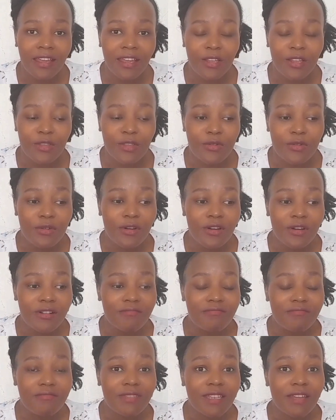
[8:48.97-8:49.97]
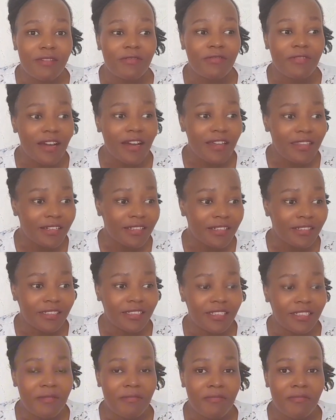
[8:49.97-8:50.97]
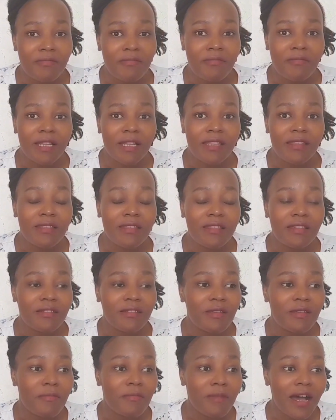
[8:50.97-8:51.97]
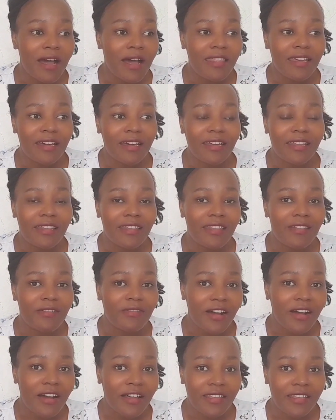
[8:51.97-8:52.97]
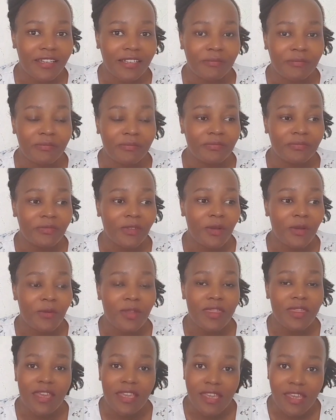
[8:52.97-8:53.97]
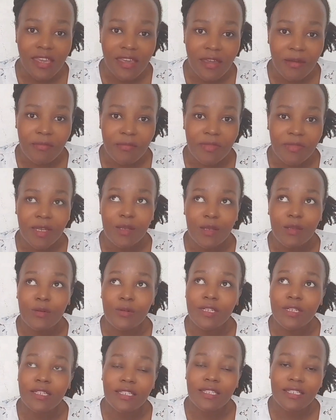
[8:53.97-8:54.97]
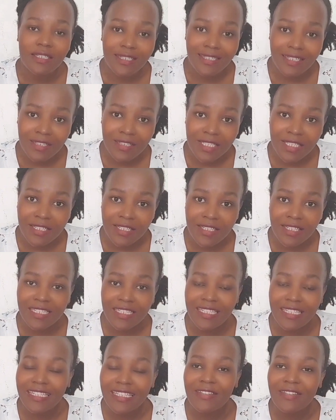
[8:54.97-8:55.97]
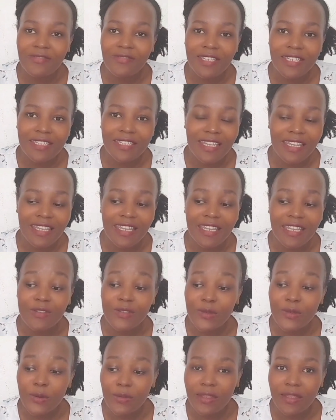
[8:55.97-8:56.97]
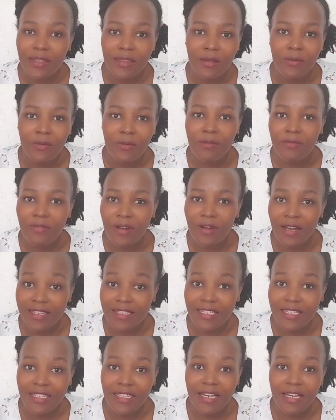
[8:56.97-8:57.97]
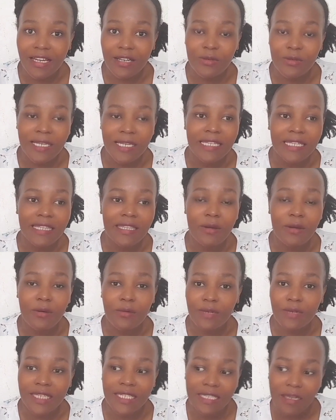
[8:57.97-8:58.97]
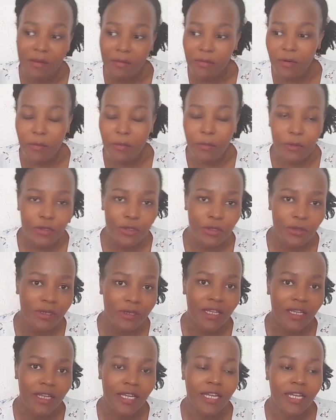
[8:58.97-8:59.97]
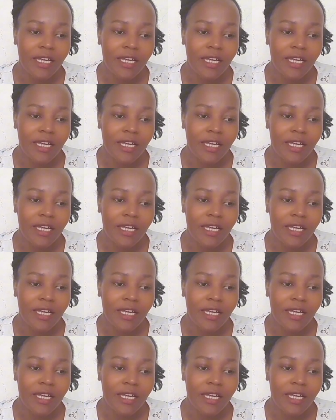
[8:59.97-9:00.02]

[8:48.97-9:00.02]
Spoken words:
You know, the father, the mother and the father, when they came, they looked at the CCTVs and they saw that they were fighting. Actually, there was some commotion.